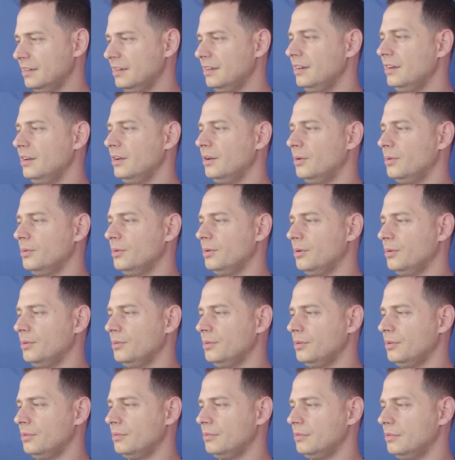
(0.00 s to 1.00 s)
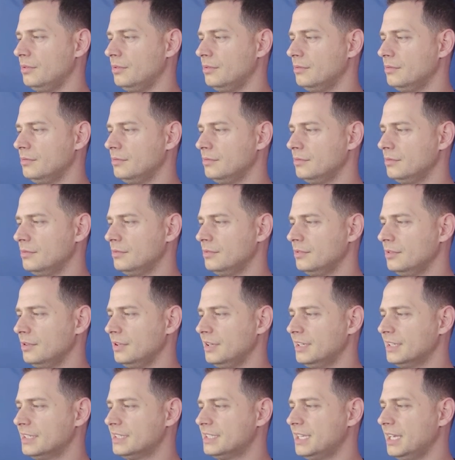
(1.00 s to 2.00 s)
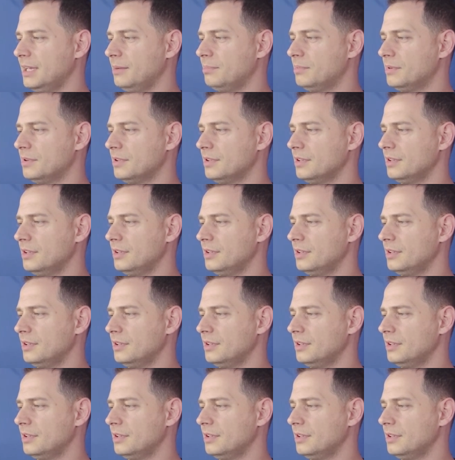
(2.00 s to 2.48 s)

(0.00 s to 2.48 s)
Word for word: No, no, no, no. Accept.